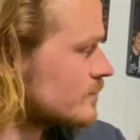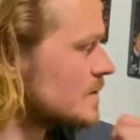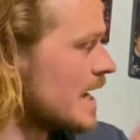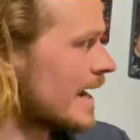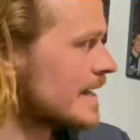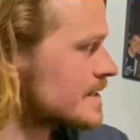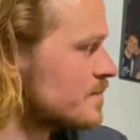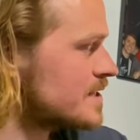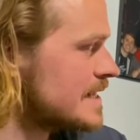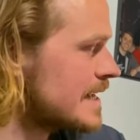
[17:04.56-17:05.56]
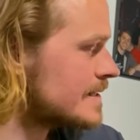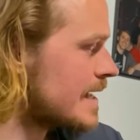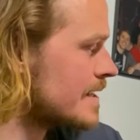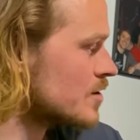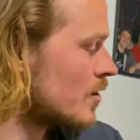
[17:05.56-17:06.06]
I got some
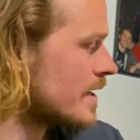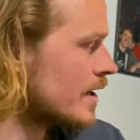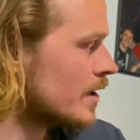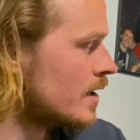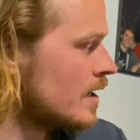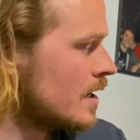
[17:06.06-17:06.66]
CSAs on here.